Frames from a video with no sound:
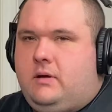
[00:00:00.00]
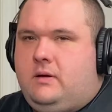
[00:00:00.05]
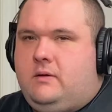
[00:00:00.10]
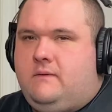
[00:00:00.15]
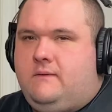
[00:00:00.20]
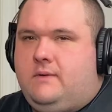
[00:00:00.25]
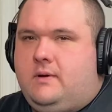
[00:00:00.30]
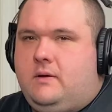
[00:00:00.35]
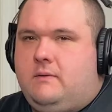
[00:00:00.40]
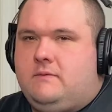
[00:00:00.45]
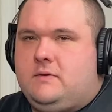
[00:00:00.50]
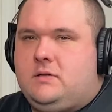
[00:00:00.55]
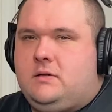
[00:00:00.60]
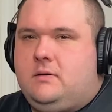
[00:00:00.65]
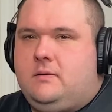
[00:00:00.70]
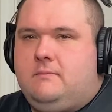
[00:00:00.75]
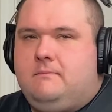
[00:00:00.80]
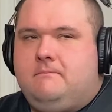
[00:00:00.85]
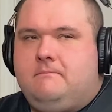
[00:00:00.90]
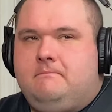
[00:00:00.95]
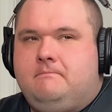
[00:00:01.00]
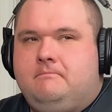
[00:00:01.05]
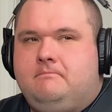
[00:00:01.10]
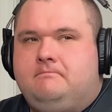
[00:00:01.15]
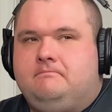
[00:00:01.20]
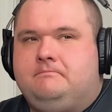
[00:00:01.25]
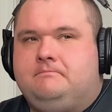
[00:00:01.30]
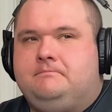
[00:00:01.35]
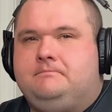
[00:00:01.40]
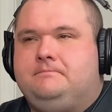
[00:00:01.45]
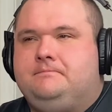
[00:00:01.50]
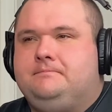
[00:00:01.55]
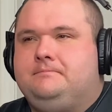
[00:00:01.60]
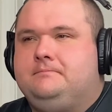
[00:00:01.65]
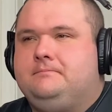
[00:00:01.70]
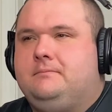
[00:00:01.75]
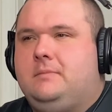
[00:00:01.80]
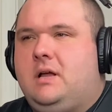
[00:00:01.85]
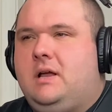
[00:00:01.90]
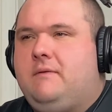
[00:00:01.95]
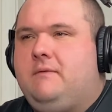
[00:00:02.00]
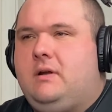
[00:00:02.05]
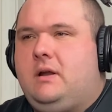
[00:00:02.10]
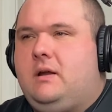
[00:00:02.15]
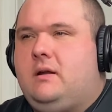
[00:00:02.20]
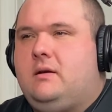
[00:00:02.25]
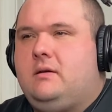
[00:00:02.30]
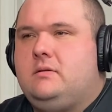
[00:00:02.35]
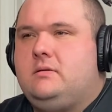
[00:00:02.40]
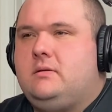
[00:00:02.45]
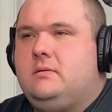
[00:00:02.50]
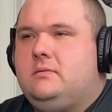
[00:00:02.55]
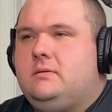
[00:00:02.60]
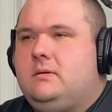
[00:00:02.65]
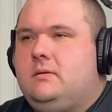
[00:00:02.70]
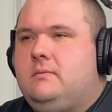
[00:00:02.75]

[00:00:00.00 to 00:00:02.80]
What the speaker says: the 5G. I haven't had issues.